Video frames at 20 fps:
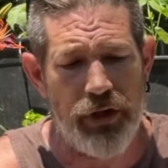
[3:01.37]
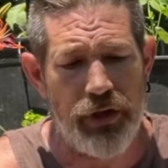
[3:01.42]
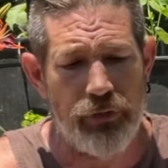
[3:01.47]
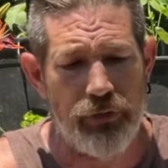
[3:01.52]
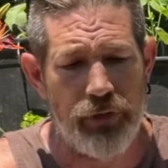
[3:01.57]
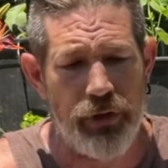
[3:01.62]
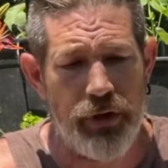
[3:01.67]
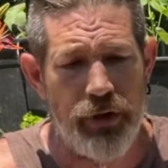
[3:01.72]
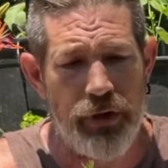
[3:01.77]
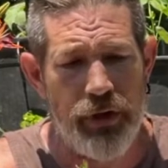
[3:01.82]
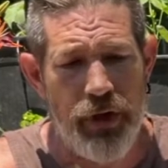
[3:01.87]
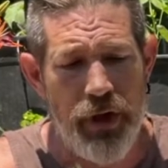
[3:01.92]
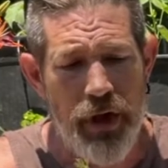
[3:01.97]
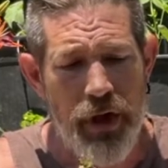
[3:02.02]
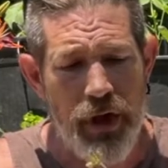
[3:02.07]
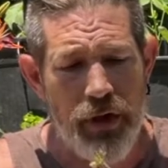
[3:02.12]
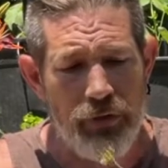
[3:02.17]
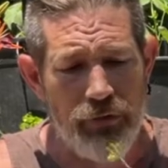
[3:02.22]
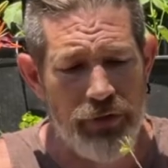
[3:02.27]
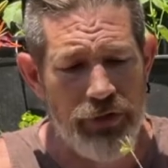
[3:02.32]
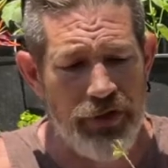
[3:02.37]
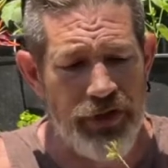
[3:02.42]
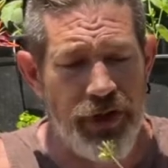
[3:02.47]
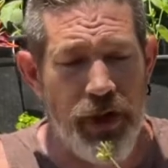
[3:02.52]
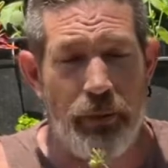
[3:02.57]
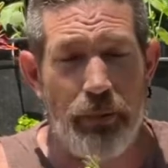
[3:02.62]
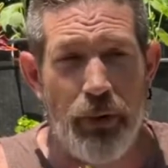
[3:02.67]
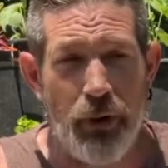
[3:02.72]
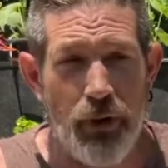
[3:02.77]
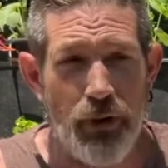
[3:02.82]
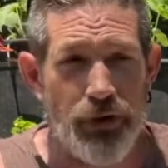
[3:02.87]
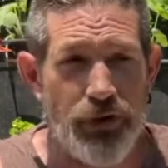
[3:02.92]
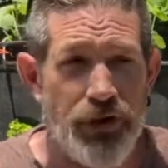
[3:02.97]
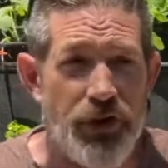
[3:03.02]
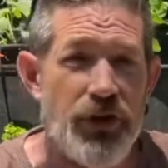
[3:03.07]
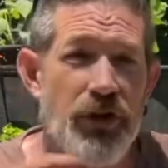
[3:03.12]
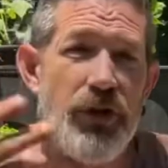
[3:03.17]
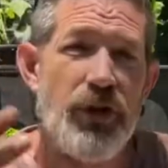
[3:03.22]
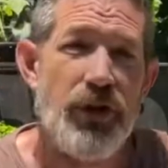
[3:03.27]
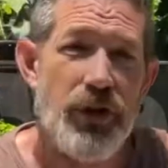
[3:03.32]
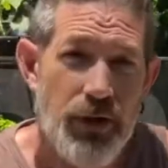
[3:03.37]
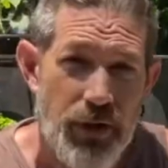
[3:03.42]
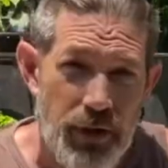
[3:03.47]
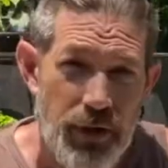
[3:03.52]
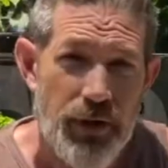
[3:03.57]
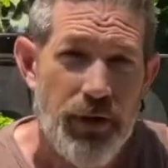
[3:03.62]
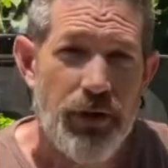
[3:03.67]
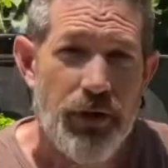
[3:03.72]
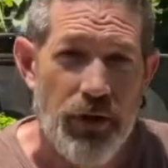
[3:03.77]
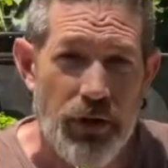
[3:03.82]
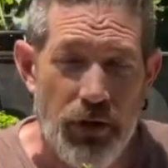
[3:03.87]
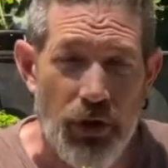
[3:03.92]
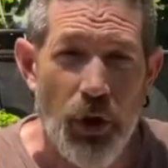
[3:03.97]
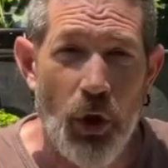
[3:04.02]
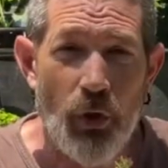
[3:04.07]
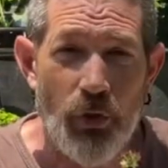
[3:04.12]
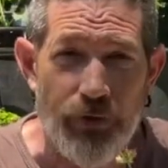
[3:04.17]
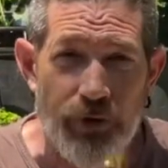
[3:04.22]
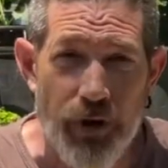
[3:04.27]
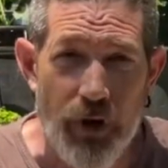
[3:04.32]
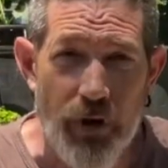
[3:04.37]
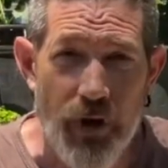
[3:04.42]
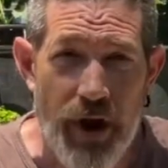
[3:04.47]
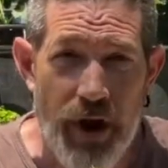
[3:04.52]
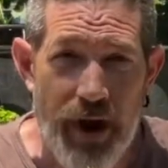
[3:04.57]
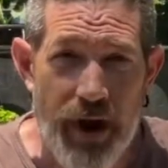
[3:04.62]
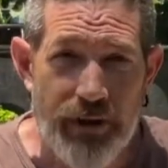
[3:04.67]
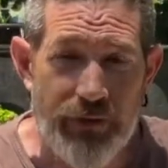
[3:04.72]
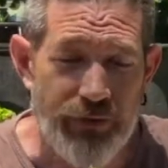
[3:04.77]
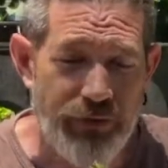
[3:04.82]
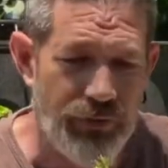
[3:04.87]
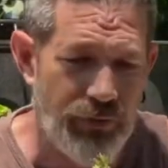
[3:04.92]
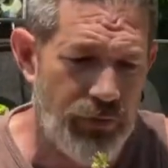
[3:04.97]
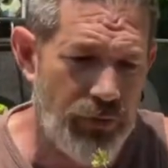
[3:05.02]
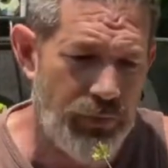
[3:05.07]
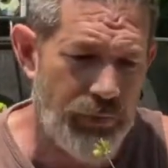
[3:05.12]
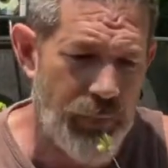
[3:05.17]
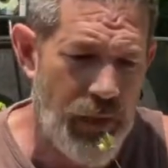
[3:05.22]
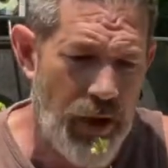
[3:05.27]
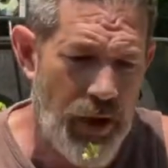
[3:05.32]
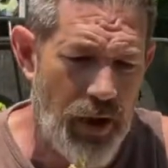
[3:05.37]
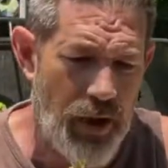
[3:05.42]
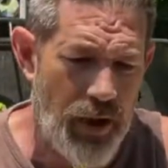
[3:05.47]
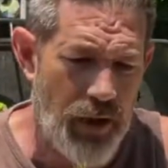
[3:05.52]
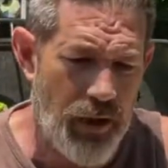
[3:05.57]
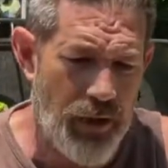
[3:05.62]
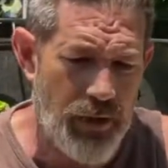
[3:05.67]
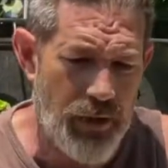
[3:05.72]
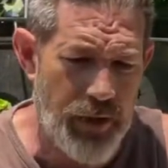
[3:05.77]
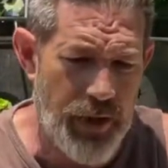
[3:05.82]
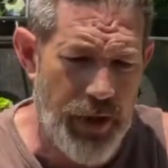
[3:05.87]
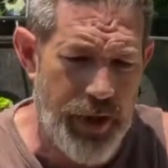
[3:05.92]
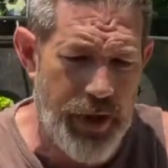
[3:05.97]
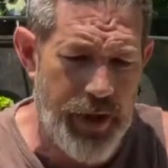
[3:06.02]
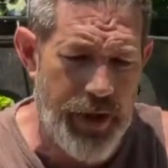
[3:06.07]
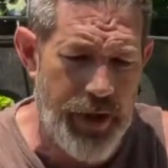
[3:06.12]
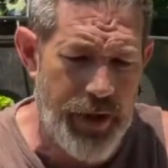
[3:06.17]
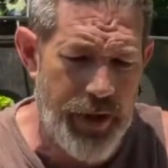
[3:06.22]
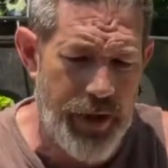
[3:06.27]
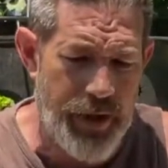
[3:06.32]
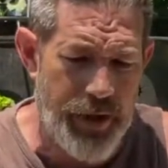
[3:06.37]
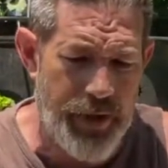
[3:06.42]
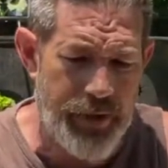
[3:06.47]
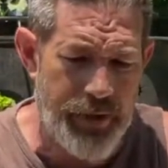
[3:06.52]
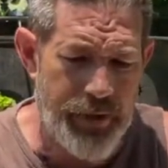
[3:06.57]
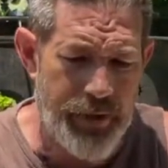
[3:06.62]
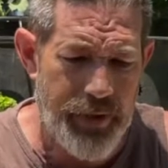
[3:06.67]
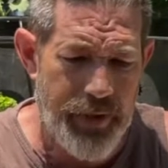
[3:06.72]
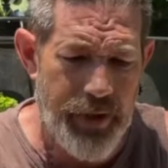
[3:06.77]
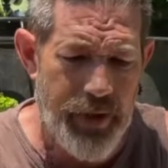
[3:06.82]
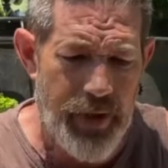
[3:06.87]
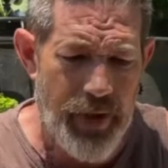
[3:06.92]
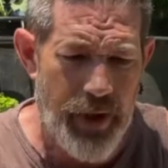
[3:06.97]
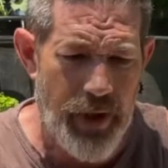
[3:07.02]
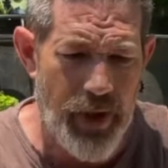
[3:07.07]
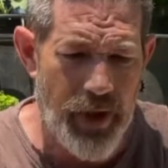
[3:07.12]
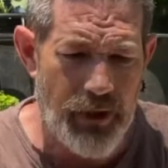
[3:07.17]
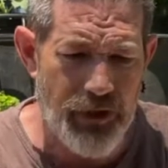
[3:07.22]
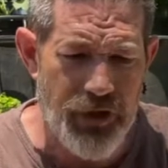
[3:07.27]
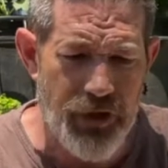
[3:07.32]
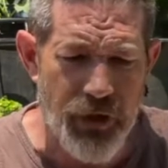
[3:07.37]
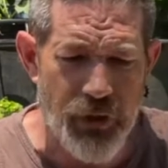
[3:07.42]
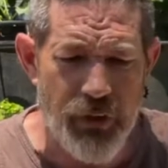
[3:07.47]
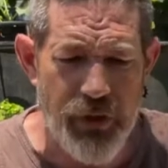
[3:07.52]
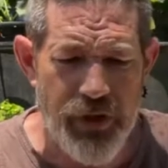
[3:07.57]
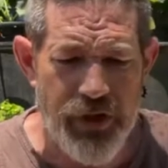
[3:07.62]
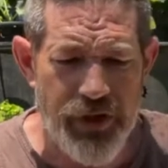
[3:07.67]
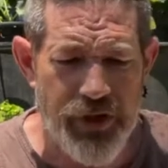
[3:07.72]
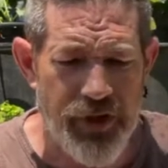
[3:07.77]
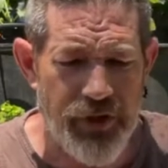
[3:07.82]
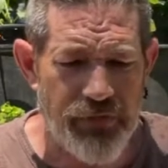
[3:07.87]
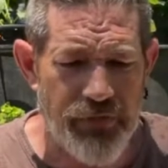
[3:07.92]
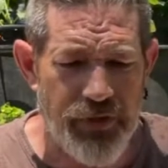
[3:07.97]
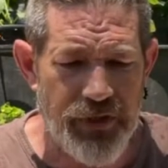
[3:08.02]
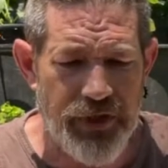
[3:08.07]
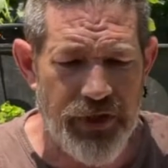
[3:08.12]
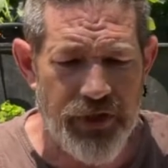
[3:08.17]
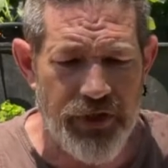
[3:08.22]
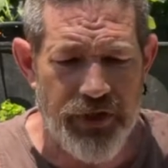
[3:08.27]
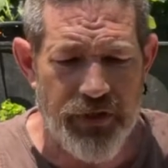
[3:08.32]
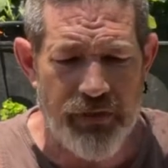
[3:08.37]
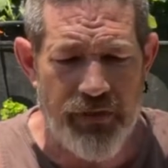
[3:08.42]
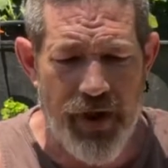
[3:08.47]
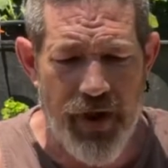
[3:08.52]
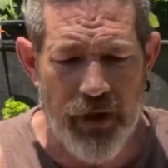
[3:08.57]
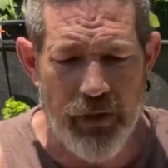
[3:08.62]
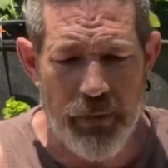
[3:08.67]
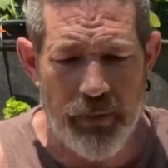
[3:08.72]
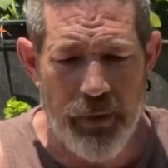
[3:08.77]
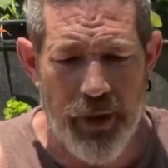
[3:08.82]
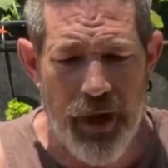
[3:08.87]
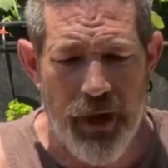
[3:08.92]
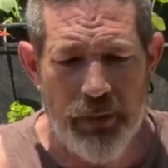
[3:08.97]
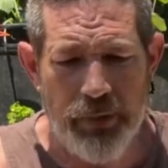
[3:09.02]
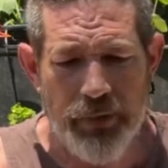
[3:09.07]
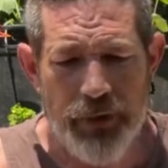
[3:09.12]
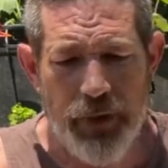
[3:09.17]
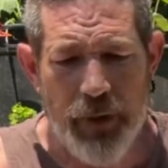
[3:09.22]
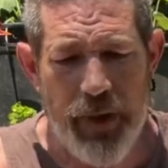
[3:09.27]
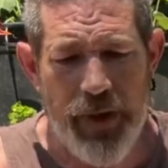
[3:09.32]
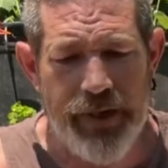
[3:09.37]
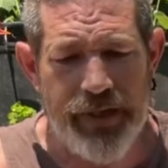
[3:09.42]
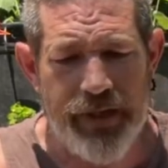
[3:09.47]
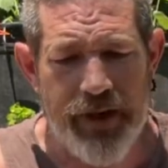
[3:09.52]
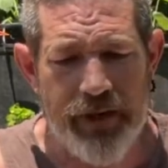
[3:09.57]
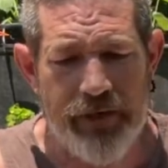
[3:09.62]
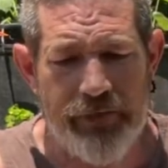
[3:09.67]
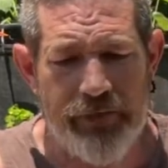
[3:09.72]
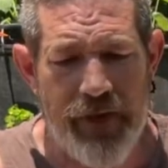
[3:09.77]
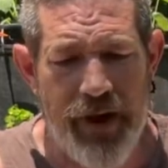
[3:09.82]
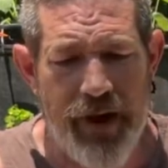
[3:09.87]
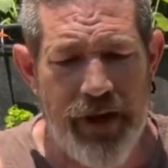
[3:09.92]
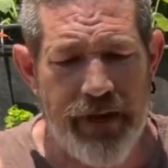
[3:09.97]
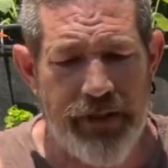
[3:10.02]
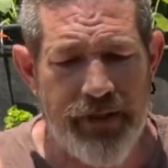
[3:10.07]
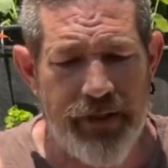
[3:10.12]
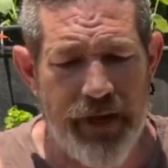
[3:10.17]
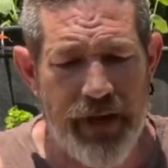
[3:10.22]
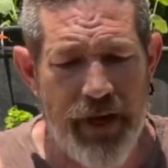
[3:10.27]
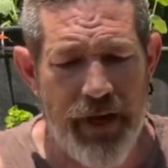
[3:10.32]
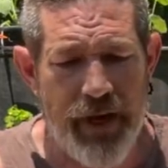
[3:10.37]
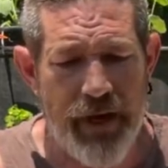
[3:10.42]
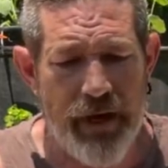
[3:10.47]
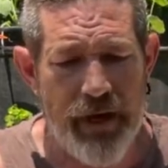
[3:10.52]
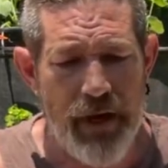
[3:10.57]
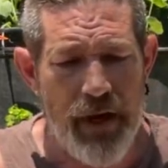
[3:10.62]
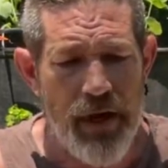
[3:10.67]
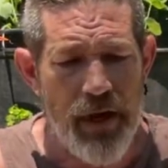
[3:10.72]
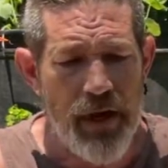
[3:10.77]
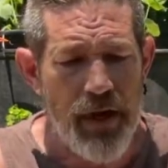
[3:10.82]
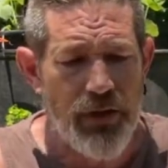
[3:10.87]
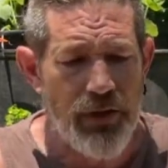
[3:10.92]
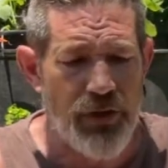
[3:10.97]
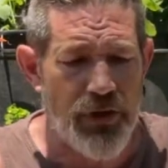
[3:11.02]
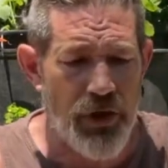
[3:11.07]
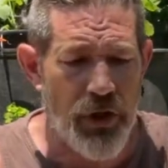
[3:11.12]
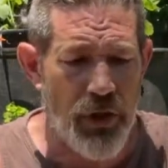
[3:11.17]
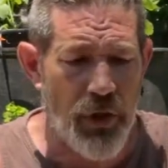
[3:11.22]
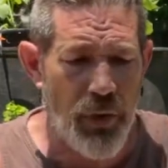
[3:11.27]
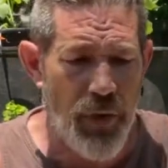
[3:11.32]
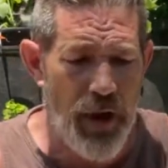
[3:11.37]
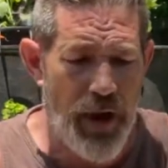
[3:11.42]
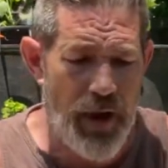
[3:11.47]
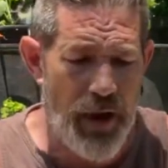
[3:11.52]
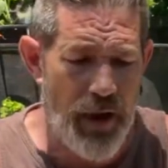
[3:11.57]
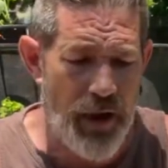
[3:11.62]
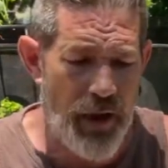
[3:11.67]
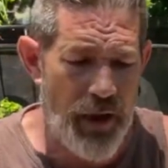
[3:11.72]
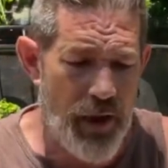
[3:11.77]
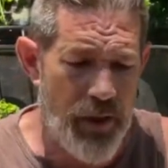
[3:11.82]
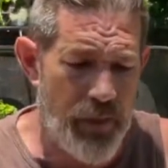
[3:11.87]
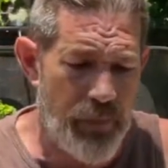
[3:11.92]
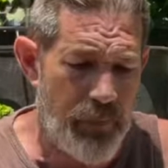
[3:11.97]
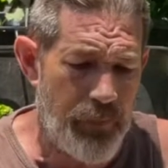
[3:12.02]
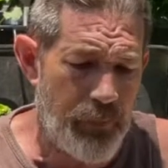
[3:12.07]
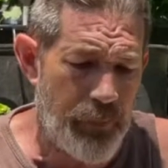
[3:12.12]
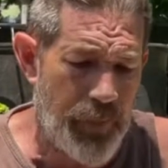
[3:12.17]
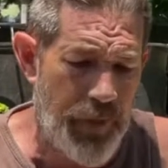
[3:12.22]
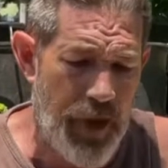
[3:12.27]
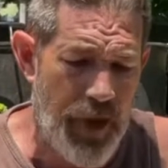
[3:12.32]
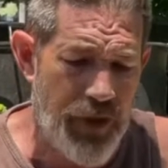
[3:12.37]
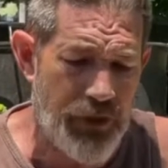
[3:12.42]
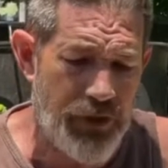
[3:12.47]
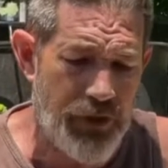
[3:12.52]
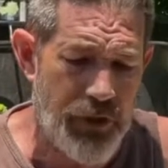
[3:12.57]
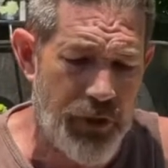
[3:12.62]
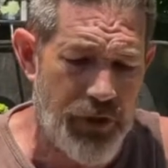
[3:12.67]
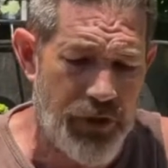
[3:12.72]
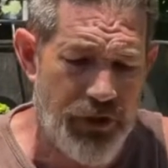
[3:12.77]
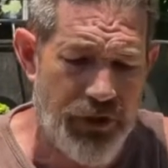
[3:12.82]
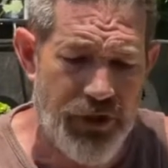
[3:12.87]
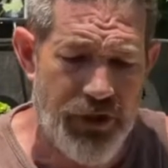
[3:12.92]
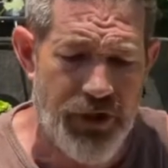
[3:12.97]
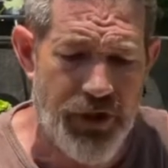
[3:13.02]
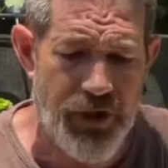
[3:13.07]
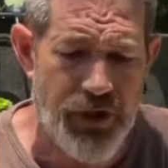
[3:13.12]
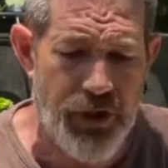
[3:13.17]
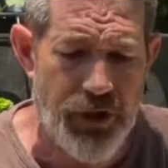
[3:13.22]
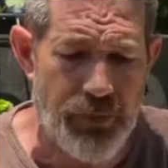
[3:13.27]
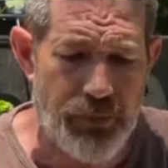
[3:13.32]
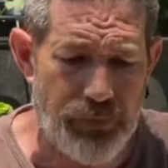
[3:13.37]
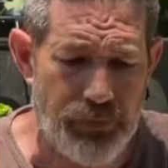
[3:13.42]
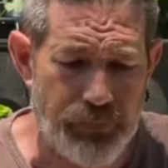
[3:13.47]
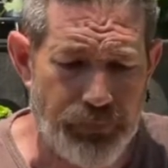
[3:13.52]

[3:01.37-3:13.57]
it resembles clover grass. And I'll show you the differences of how to be able to identify it today. So as you can see,